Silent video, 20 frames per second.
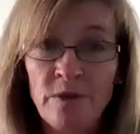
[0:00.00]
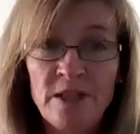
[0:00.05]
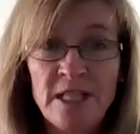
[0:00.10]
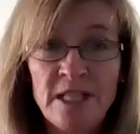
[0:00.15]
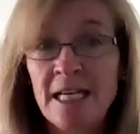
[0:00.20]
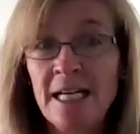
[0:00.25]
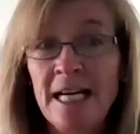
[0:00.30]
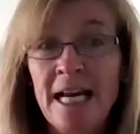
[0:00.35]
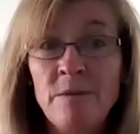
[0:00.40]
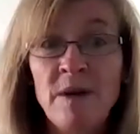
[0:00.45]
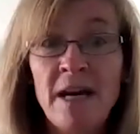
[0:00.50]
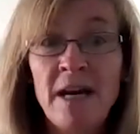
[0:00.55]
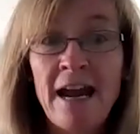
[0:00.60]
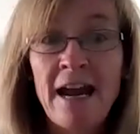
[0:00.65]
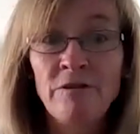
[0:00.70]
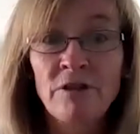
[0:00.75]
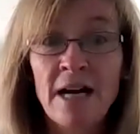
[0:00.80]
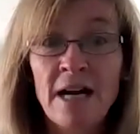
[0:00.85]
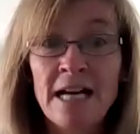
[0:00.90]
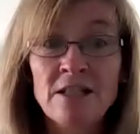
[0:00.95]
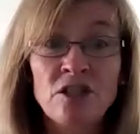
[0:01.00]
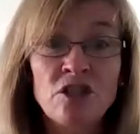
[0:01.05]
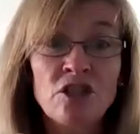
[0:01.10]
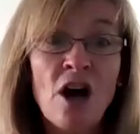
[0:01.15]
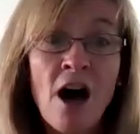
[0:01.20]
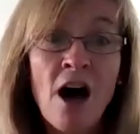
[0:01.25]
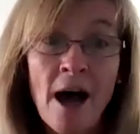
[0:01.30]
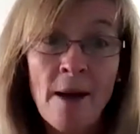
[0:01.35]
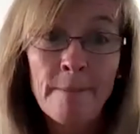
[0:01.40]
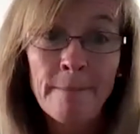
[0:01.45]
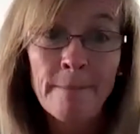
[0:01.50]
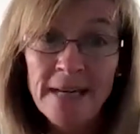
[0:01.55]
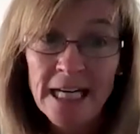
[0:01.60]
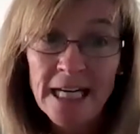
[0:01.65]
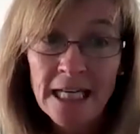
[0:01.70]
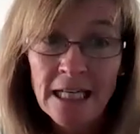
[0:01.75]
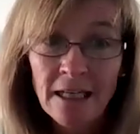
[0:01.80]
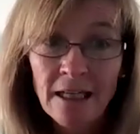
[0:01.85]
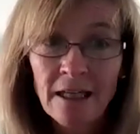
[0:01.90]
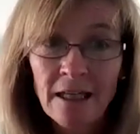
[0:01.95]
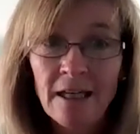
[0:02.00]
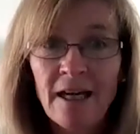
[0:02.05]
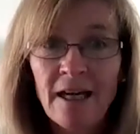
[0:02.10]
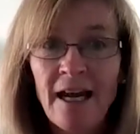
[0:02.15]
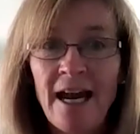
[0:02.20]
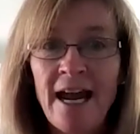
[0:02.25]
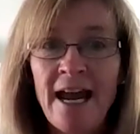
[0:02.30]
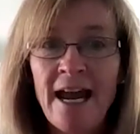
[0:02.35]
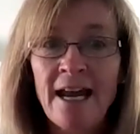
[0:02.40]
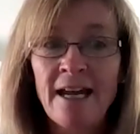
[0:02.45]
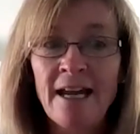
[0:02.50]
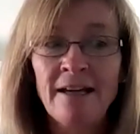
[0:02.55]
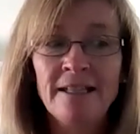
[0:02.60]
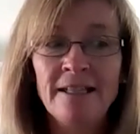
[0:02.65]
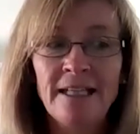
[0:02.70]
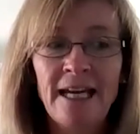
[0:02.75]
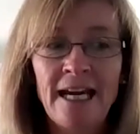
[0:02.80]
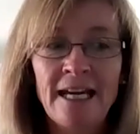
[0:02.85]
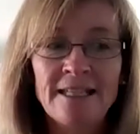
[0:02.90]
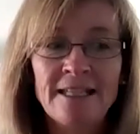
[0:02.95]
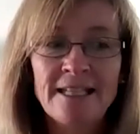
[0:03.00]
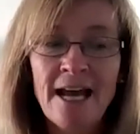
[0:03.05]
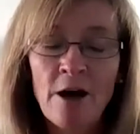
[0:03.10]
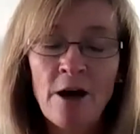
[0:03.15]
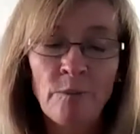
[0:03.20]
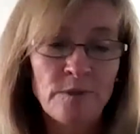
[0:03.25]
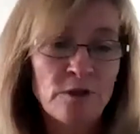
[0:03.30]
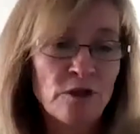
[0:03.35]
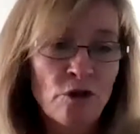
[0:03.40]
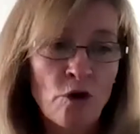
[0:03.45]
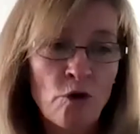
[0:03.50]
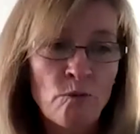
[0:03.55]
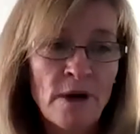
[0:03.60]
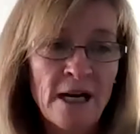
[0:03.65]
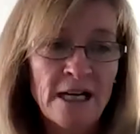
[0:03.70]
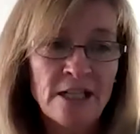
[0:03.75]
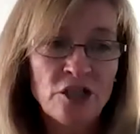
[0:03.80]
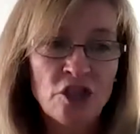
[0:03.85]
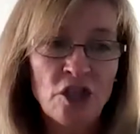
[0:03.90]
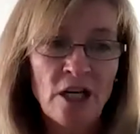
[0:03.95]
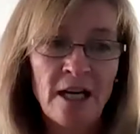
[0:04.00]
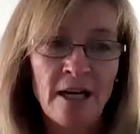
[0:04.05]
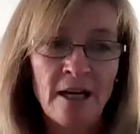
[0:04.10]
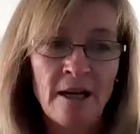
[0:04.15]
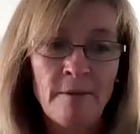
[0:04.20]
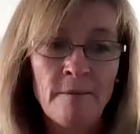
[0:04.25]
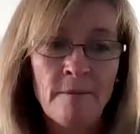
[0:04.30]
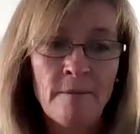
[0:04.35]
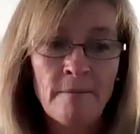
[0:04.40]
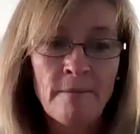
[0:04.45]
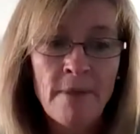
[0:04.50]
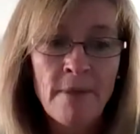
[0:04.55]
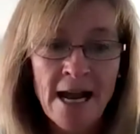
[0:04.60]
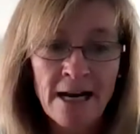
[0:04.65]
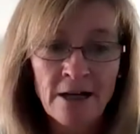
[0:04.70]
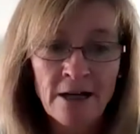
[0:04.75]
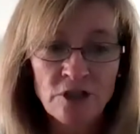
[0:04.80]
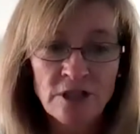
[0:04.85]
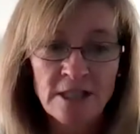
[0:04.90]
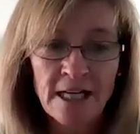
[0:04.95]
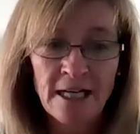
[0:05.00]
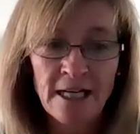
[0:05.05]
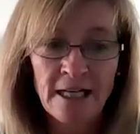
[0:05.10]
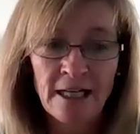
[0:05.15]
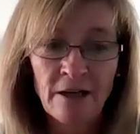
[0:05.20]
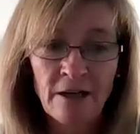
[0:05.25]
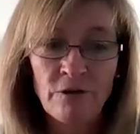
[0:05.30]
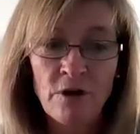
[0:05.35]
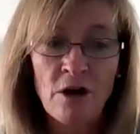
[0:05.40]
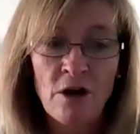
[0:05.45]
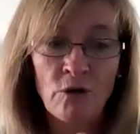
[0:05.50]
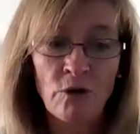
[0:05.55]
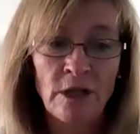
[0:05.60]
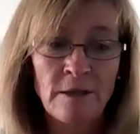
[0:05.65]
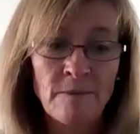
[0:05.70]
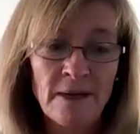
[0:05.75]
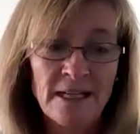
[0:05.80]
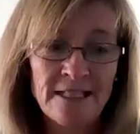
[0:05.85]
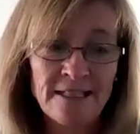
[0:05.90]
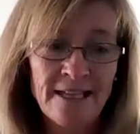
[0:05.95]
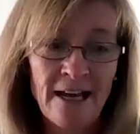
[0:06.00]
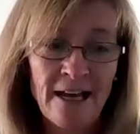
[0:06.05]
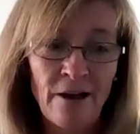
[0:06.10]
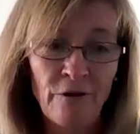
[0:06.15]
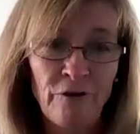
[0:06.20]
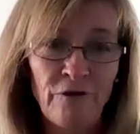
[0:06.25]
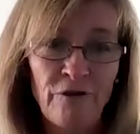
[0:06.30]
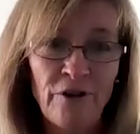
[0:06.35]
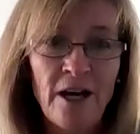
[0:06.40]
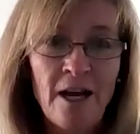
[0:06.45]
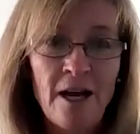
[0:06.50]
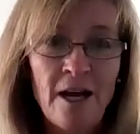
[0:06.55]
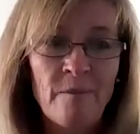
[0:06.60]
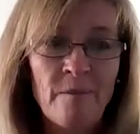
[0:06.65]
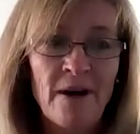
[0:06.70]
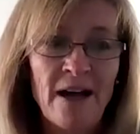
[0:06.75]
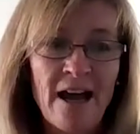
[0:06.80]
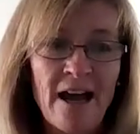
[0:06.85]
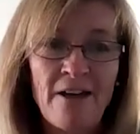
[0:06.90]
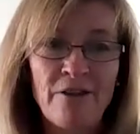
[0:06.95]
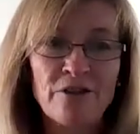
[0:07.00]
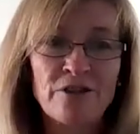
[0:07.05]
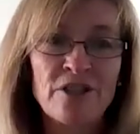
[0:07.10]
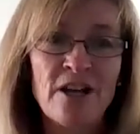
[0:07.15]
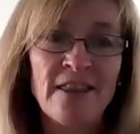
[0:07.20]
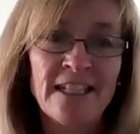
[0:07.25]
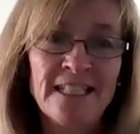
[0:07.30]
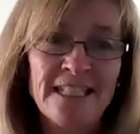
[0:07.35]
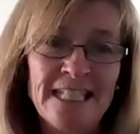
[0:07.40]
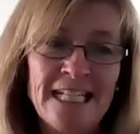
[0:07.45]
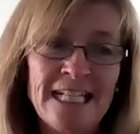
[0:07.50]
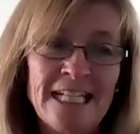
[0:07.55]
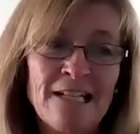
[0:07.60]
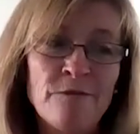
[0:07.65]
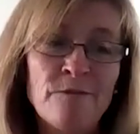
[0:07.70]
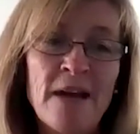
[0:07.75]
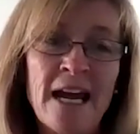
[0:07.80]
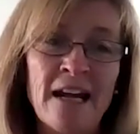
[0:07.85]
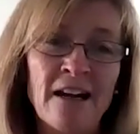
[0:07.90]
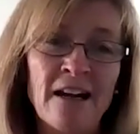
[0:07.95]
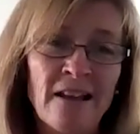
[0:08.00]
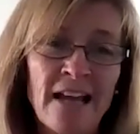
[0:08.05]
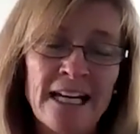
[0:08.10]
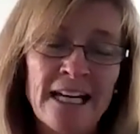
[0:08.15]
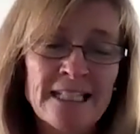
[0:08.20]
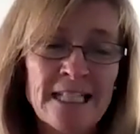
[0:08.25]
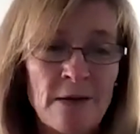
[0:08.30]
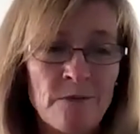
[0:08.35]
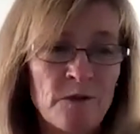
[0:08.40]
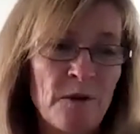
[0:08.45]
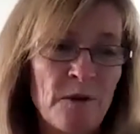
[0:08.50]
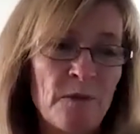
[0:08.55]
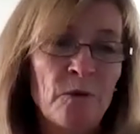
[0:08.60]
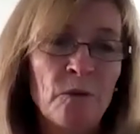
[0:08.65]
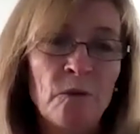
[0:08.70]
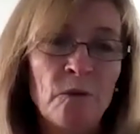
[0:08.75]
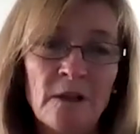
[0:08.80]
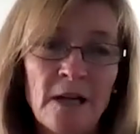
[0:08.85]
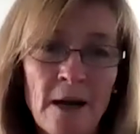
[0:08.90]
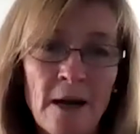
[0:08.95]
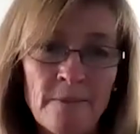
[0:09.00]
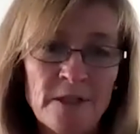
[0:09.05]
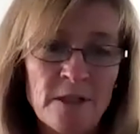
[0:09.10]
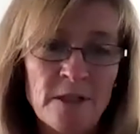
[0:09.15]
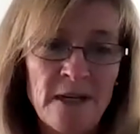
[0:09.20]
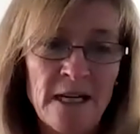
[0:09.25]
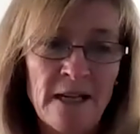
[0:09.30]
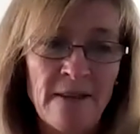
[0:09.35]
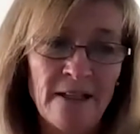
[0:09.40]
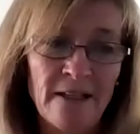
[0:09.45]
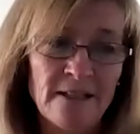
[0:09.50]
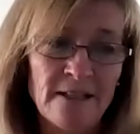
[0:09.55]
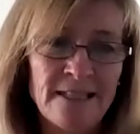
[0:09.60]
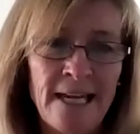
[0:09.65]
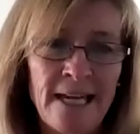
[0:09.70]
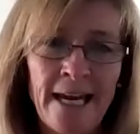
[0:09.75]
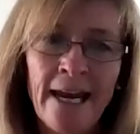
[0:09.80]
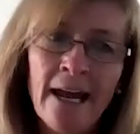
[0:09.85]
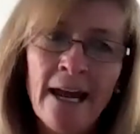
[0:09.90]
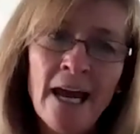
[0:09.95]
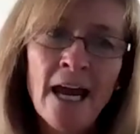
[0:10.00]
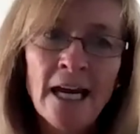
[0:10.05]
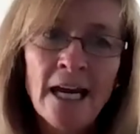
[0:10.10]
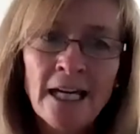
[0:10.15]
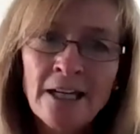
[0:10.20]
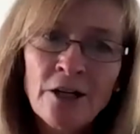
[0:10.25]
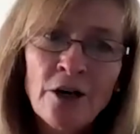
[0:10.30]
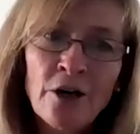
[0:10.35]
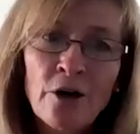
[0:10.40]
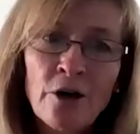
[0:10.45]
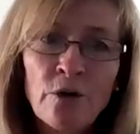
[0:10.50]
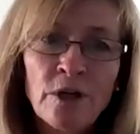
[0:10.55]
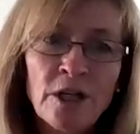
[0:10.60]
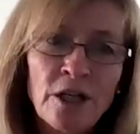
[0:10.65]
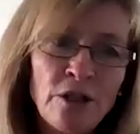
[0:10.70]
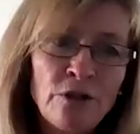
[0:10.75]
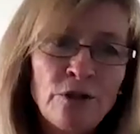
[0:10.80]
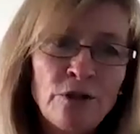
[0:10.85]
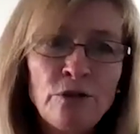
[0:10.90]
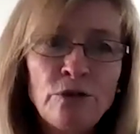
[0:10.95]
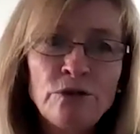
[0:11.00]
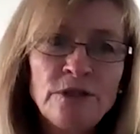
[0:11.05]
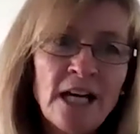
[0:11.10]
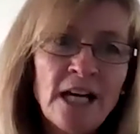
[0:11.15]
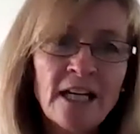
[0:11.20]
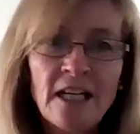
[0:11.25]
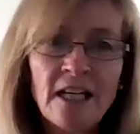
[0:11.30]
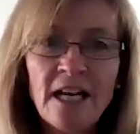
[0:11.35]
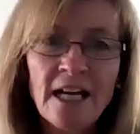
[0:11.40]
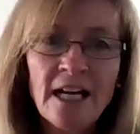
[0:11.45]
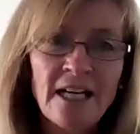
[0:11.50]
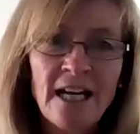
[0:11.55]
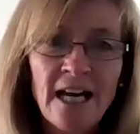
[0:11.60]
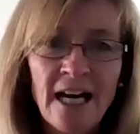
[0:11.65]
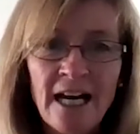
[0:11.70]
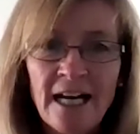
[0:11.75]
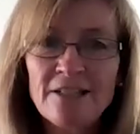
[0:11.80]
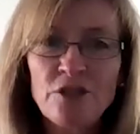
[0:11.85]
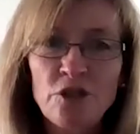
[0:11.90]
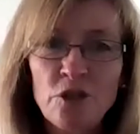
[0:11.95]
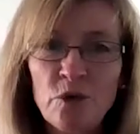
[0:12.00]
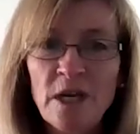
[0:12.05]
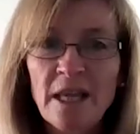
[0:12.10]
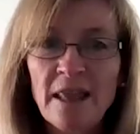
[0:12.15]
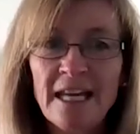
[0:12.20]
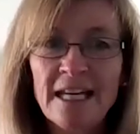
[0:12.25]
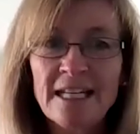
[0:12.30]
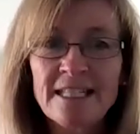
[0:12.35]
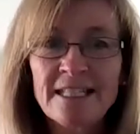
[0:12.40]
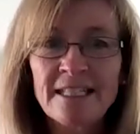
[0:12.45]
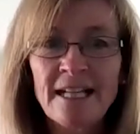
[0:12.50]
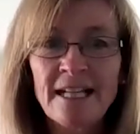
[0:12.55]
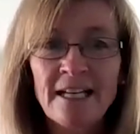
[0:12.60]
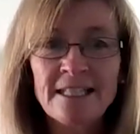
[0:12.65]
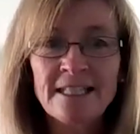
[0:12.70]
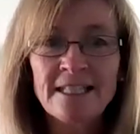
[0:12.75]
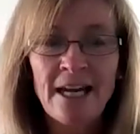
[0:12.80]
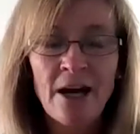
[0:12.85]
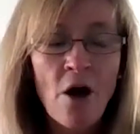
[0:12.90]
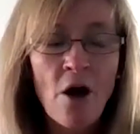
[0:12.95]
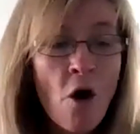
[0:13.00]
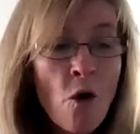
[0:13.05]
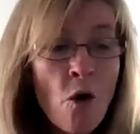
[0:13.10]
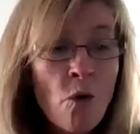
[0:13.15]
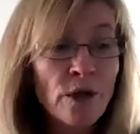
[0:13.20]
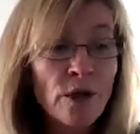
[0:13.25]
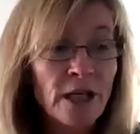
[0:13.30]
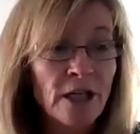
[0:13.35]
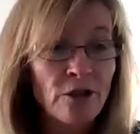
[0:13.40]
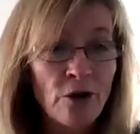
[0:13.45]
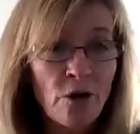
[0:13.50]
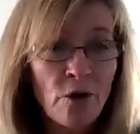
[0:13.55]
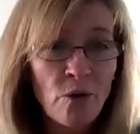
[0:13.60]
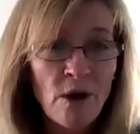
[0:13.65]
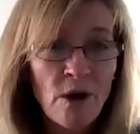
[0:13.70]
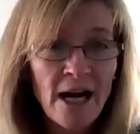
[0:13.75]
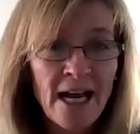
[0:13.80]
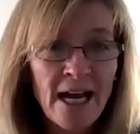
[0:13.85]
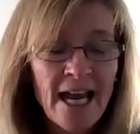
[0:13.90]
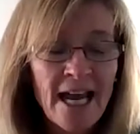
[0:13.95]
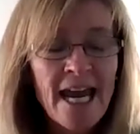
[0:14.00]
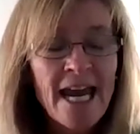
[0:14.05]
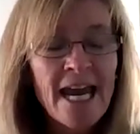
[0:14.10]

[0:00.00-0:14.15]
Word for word: DNA behavior has taught me and it's helped so much in my understanding of not only myself but others on the team and a lot of times people will come to me and they'll say you know Hugh da da da da da is doing this and I'll say oh well you know what